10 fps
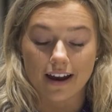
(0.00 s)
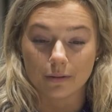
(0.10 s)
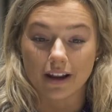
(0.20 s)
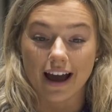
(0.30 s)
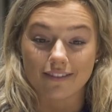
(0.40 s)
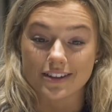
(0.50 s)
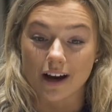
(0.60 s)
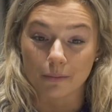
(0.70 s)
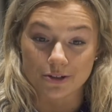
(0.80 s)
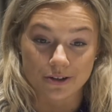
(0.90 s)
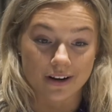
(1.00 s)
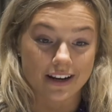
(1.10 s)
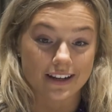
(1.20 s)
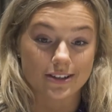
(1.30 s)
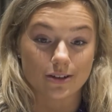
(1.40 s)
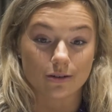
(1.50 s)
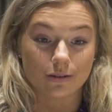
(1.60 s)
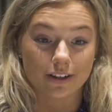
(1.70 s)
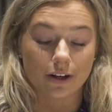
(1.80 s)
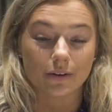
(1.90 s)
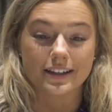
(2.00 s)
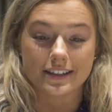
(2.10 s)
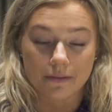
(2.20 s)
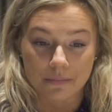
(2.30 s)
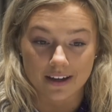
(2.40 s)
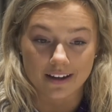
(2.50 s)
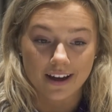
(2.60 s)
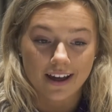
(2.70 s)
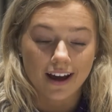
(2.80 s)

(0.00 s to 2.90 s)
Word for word: able to have this opportunity to, you know, get to compete.